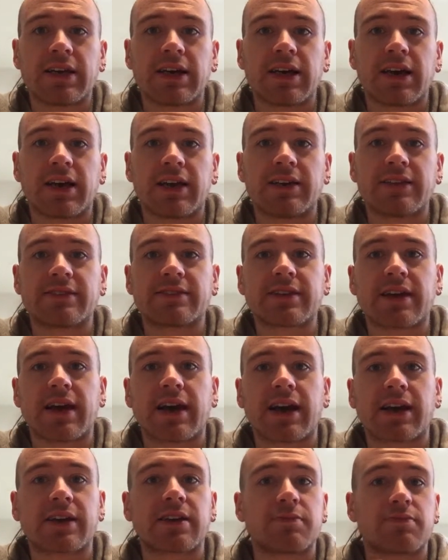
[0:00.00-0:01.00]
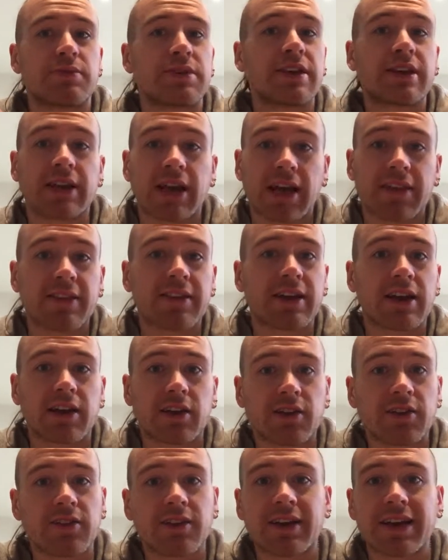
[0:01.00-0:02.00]
and I can be glad that I
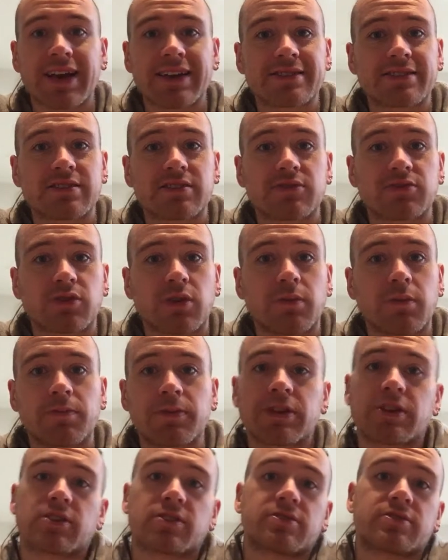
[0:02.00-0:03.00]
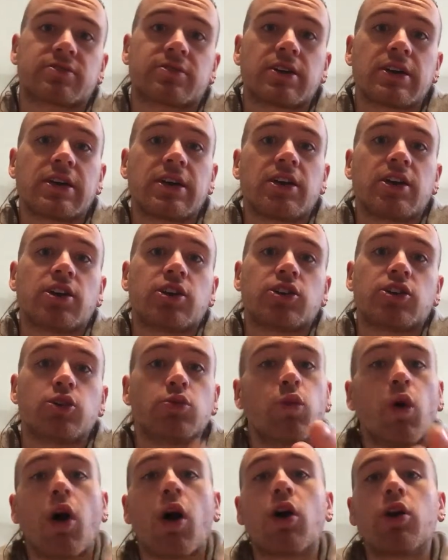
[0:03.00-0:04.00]
learned the lessons from it, because
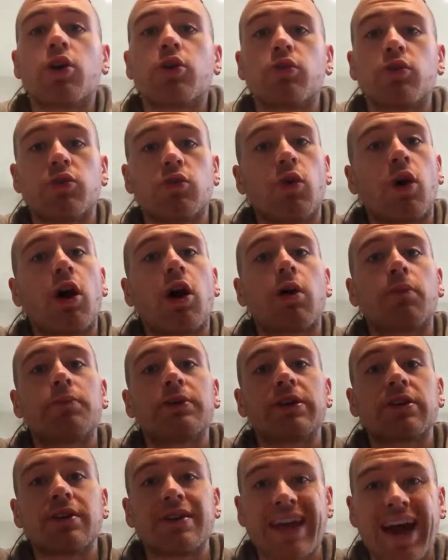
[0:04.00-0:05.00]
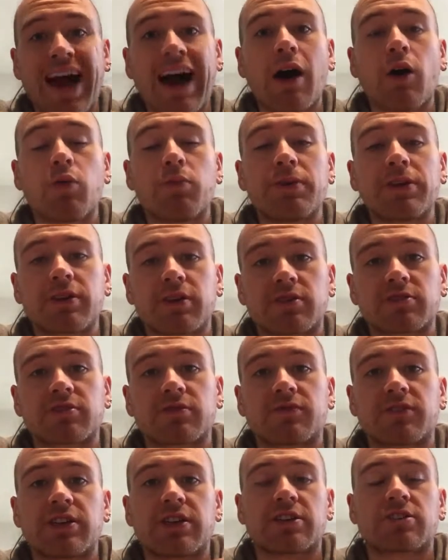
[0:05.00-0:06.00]
you are who you are now because
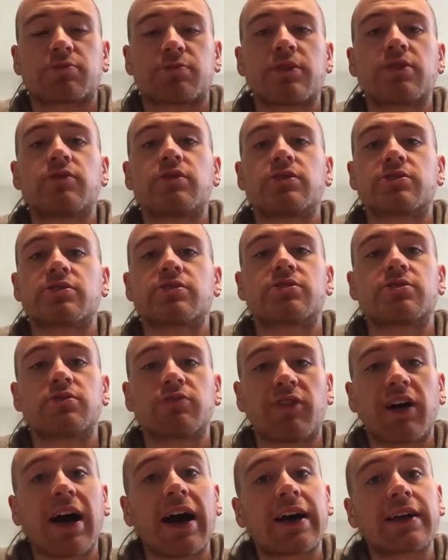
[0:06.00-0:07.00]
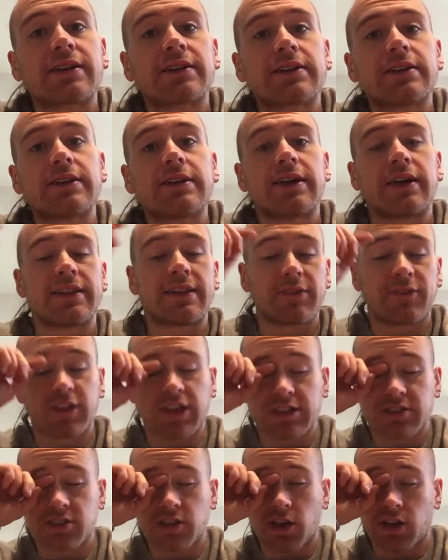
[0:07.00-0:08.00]
of the experiences you've had. And if
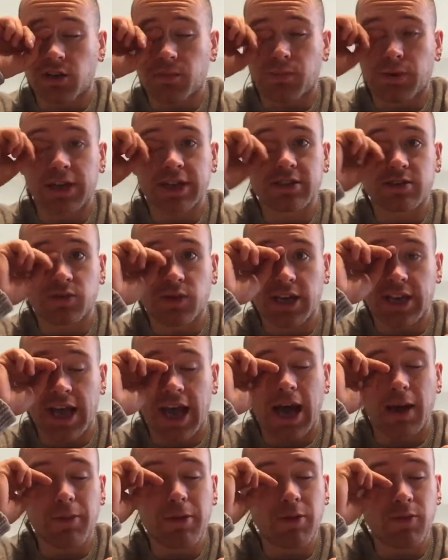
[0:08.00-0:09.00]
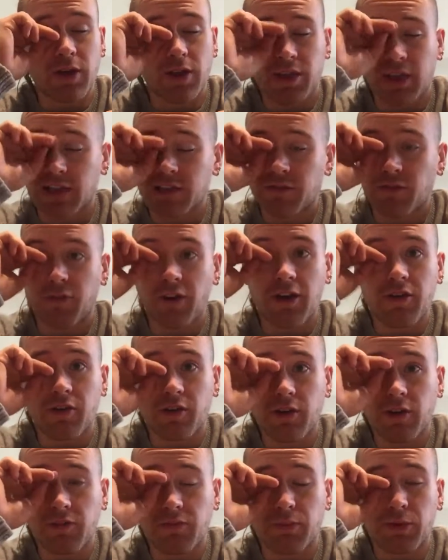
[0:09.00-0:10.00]
that's not a place where you're happy with, that's fair
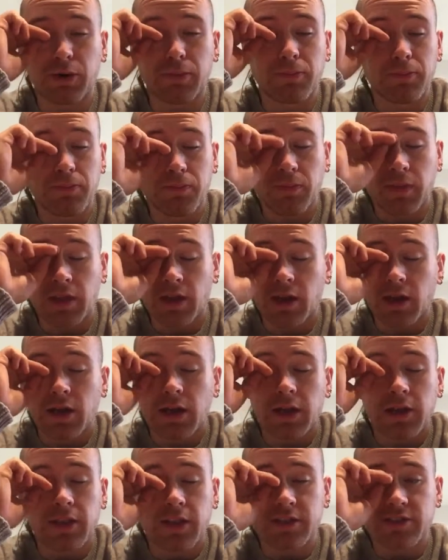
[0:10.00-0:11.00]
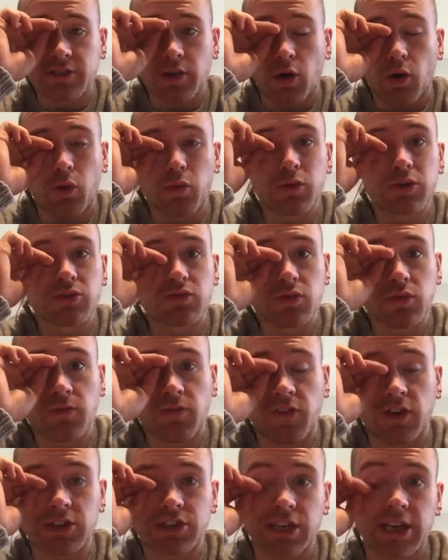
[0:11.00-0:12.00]
enough, but there's always room
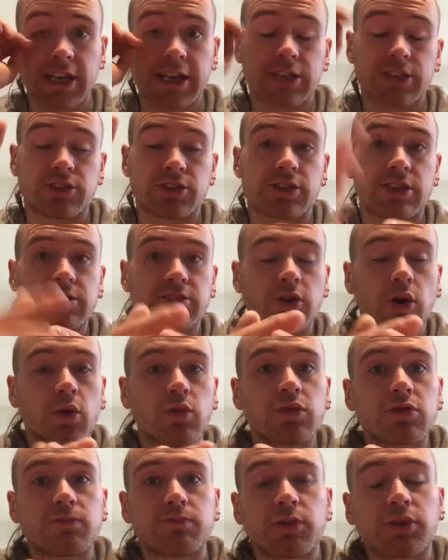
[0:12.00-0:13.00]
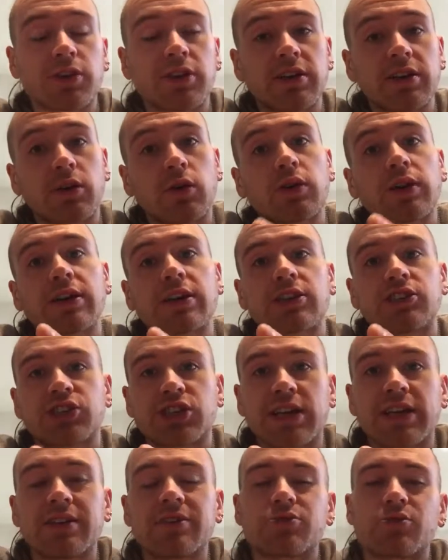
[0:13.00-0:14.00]
for change. But in order to
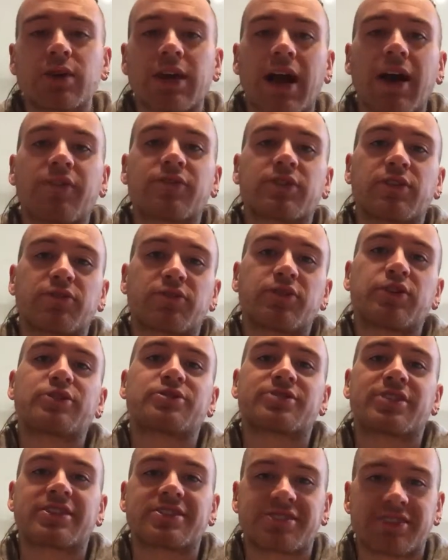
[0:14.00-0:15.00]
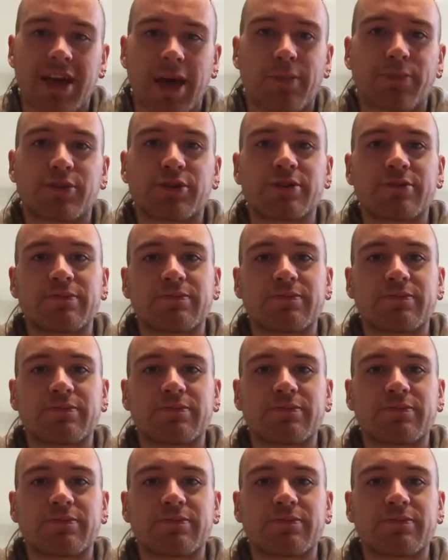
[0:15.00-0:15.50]
change, we have to first accept.